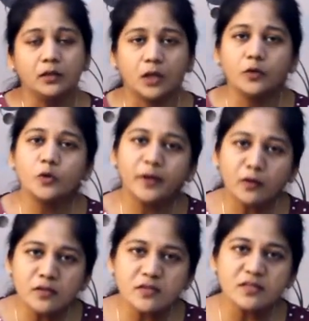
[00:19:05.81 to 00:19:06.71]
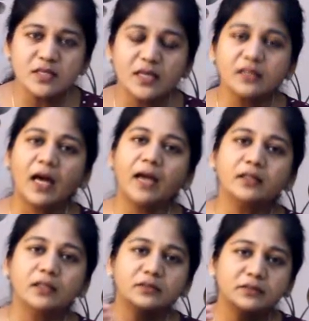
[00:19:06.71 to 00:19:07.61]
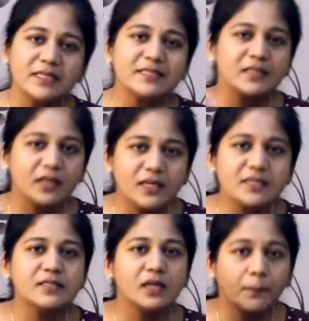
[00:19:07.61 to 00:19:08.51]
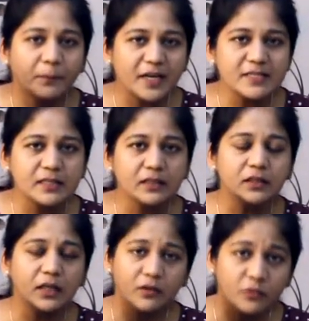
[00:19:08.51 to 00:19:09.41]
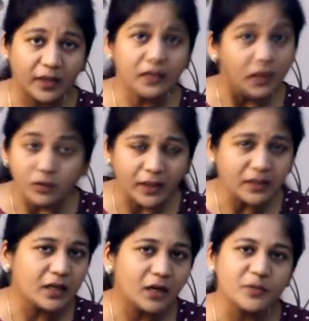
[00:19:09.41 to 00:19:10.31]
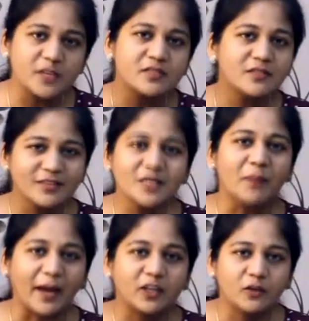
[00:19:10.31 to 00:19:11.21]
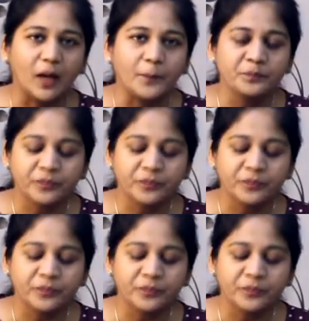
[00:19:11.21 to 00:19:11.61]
Now you may also say that this is present when they are present in the macula.